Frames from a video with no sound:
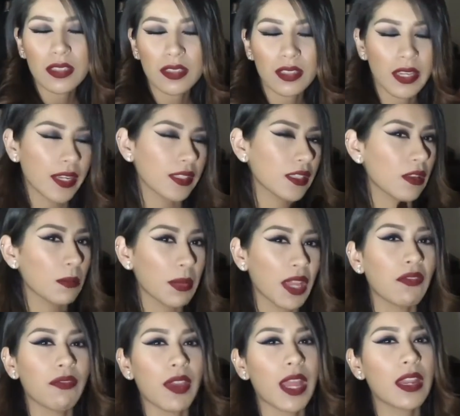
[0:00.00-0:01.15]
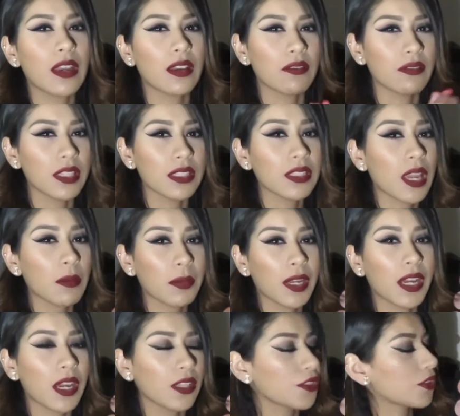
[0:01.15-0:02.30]
like I said, a big fan of these type of
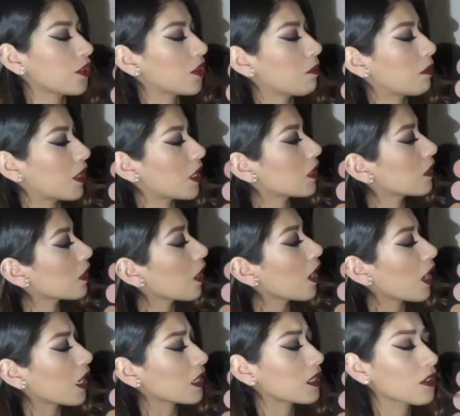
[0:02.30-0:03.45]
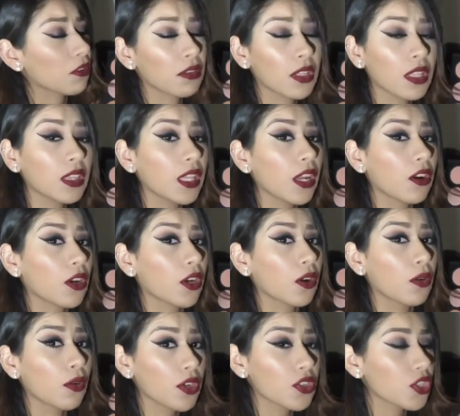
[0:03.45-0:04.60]
colors, but I still think they are
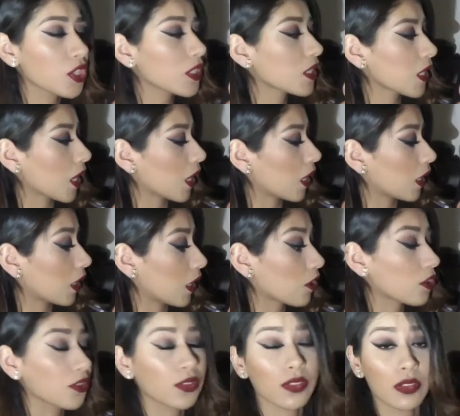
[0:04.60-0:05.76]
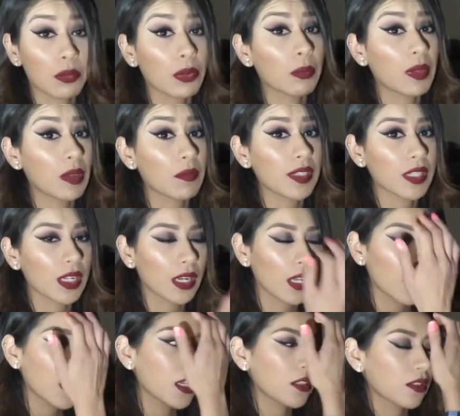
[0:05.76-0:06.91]
gorgeous and they are super pigmented.
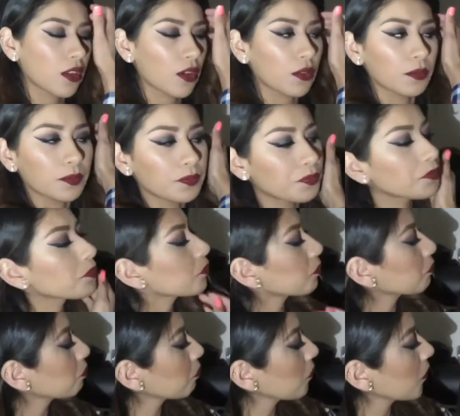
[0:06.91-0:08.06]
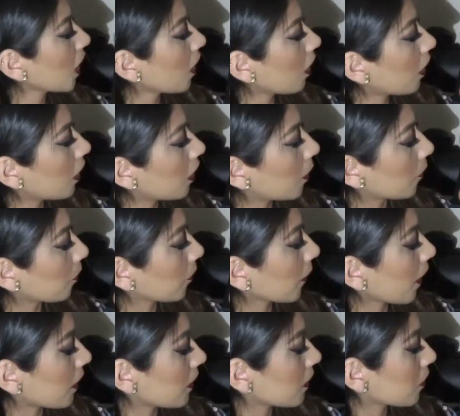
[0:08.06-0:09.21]
So
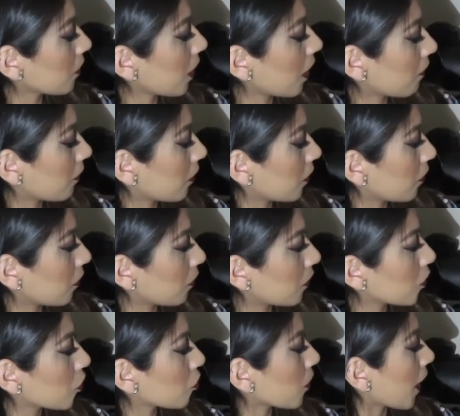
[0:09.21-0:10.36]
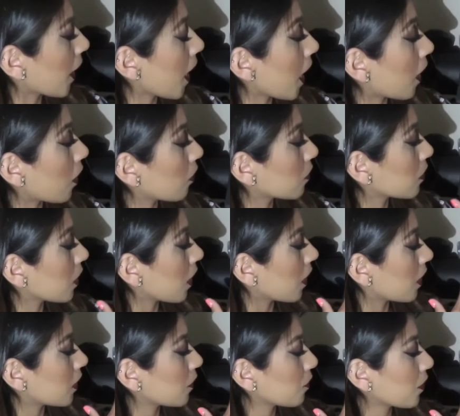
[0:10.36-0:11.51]
I still have to try out
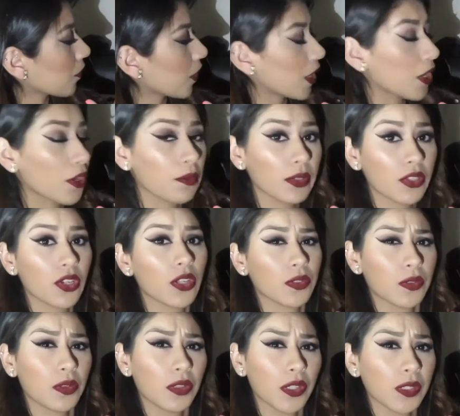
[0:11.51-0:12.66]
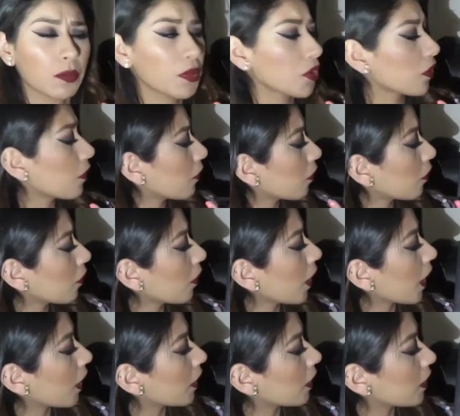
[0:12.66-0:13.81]
this one right here, which also looks beautiful,
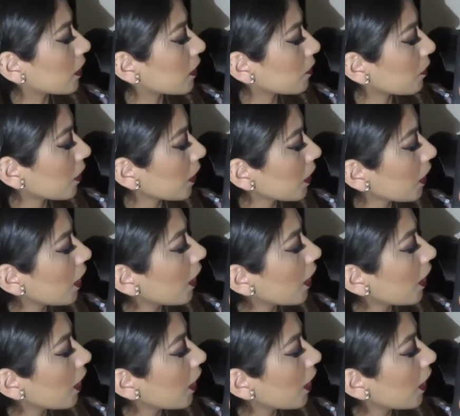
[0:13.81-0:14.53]
and this one.